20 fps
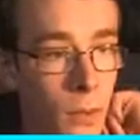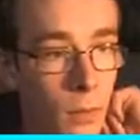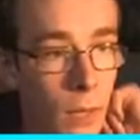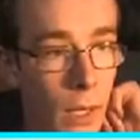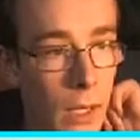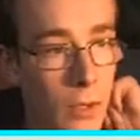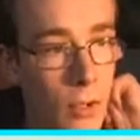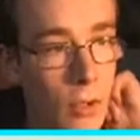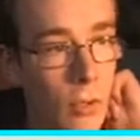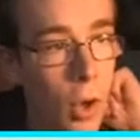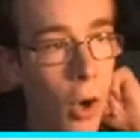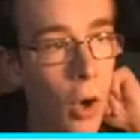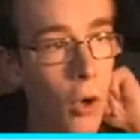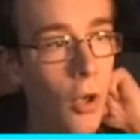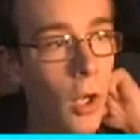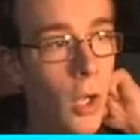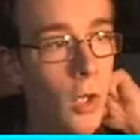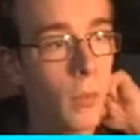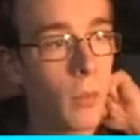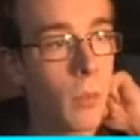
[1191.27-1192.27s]
Right, he's just... Oh
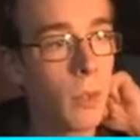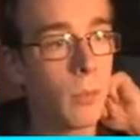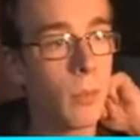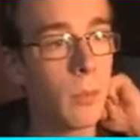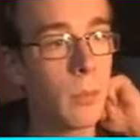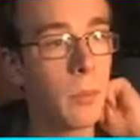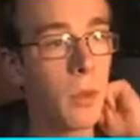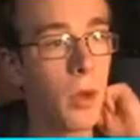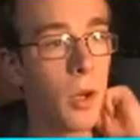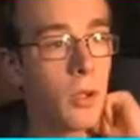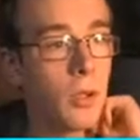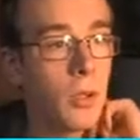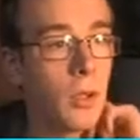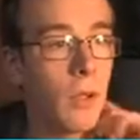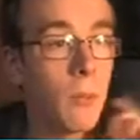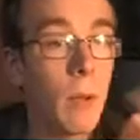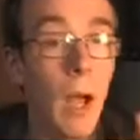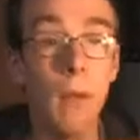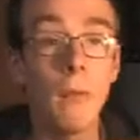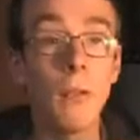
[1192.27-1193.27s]
no, I don't want to be poisoned.
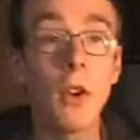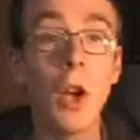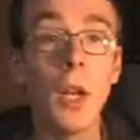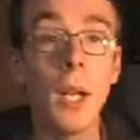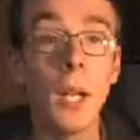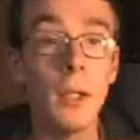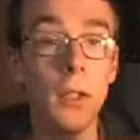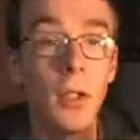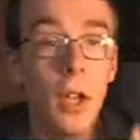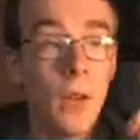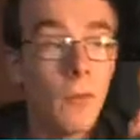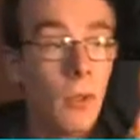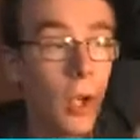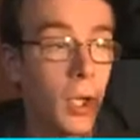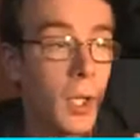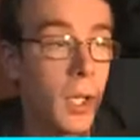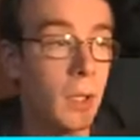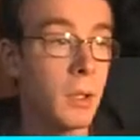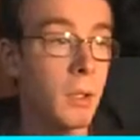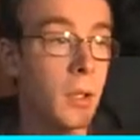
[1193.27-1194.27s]
Wait, I've got an antidote. I've got
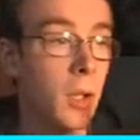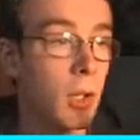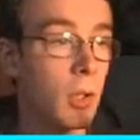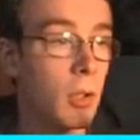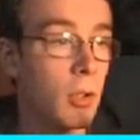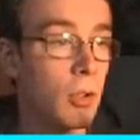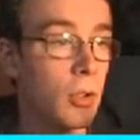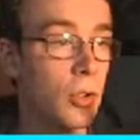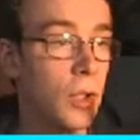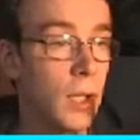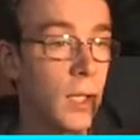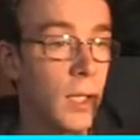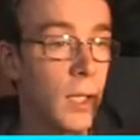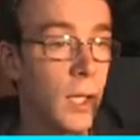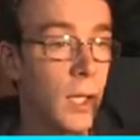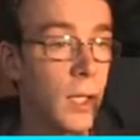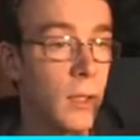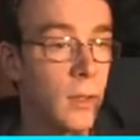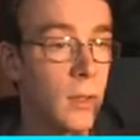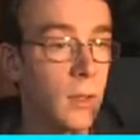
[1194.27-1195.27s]
an antidote, just in
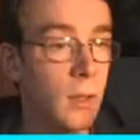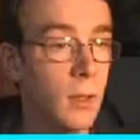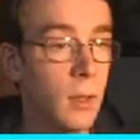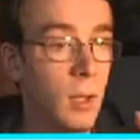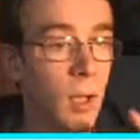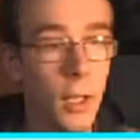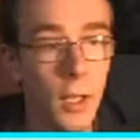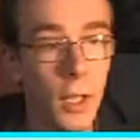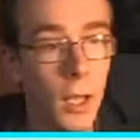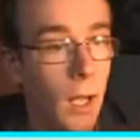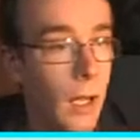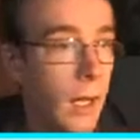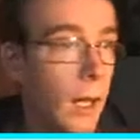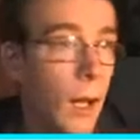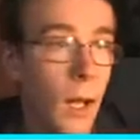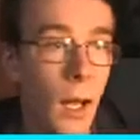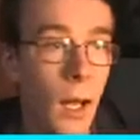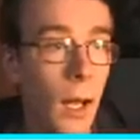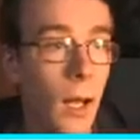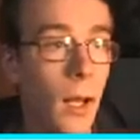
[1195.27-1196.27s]
case. Okay, I,
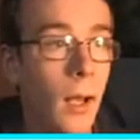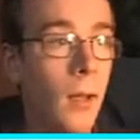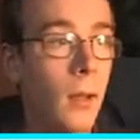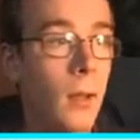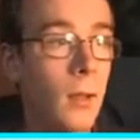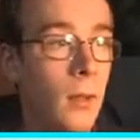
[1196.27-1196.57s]
I,